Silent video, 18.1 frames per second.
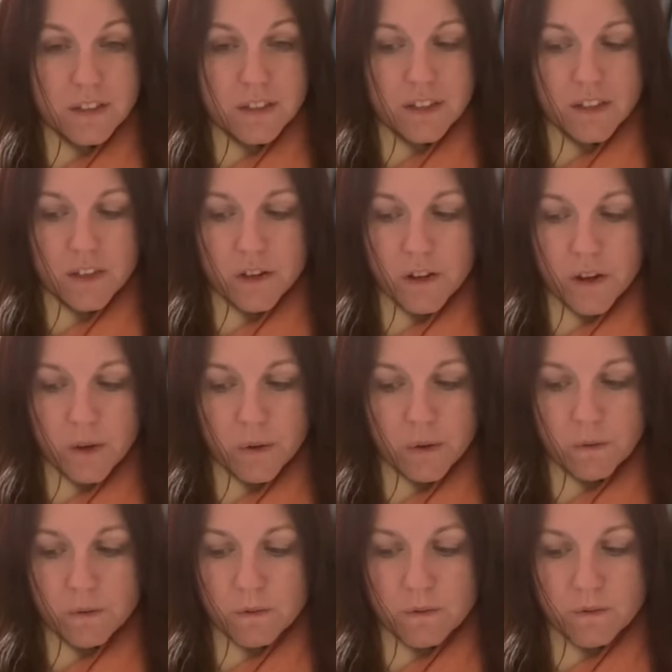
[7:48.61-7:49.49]
You
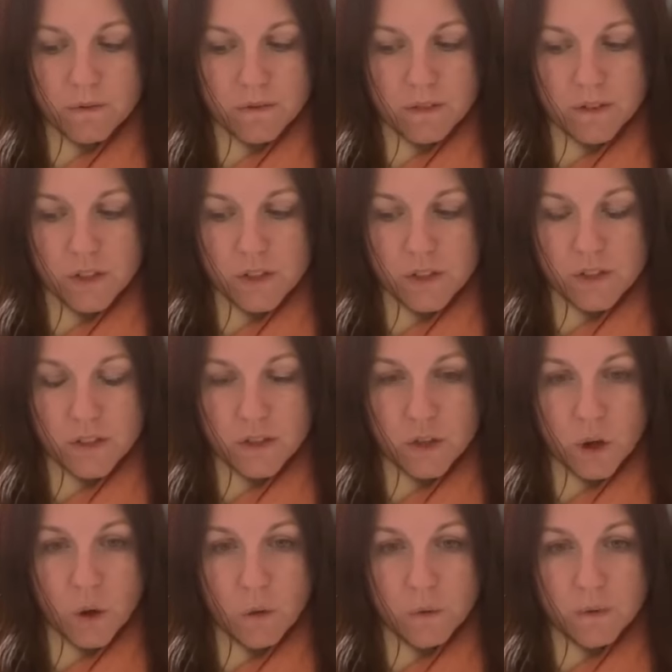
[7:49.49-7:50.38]
know, just
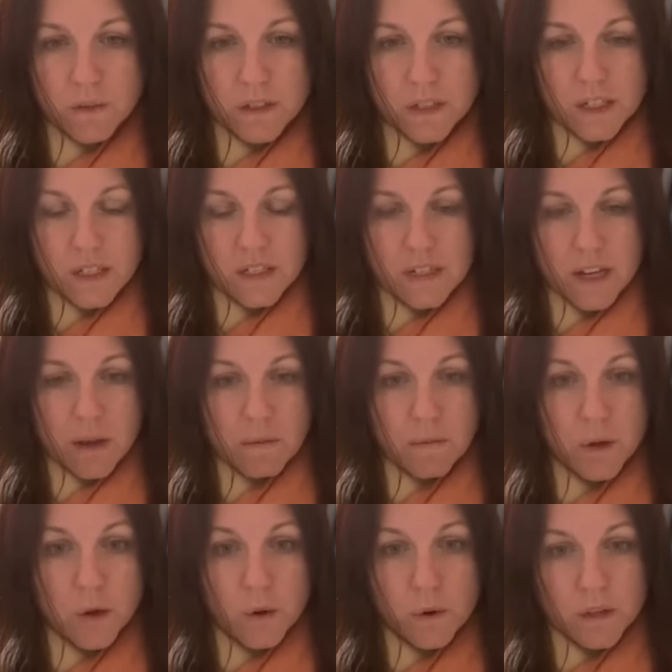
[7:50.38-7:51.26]
don't
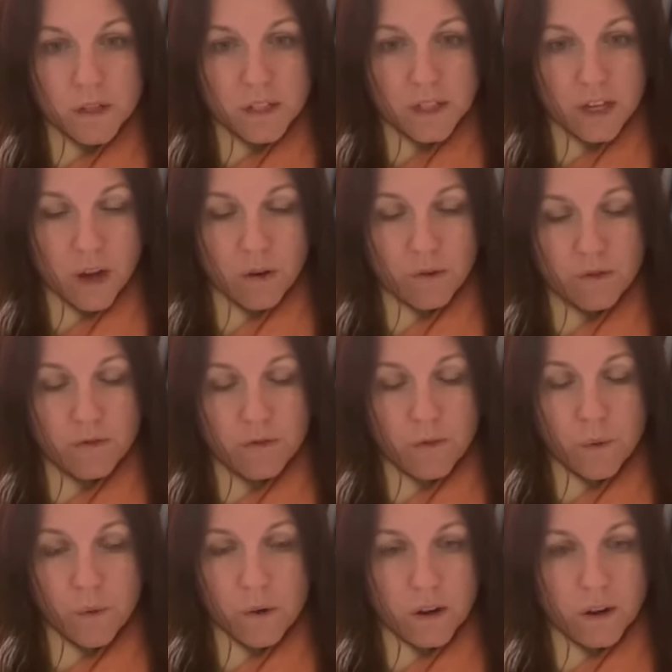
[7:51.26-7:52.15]
condemn yourself
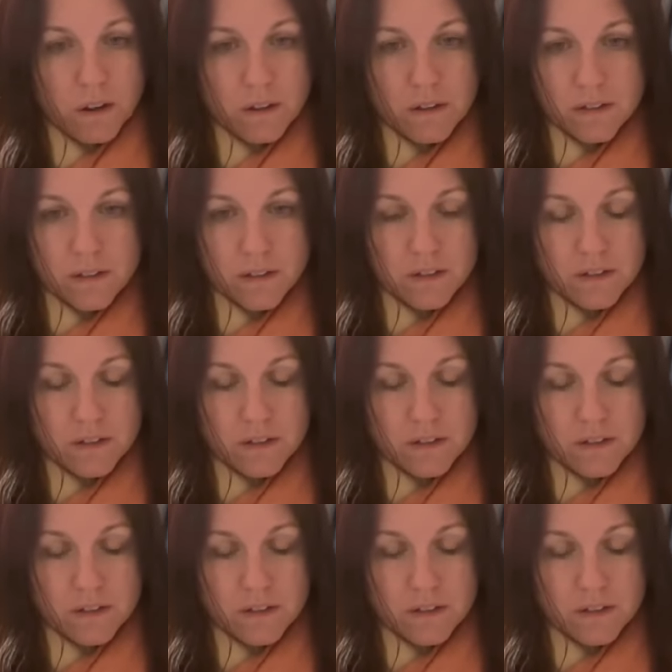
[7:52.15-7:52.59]
for,